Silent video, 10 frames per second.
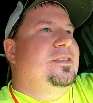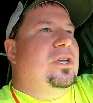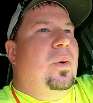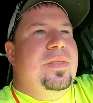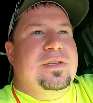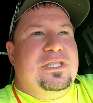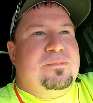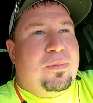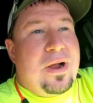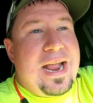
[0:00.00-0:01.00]
So in the
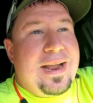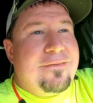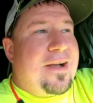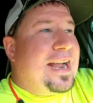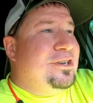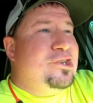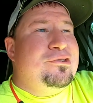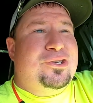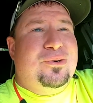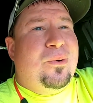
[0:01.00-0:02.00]
spring, if I can
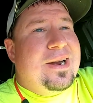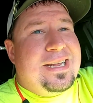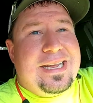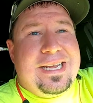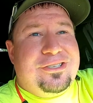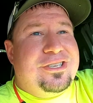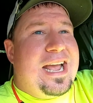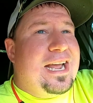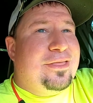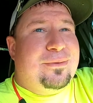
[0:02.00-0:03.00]
do 20 each day,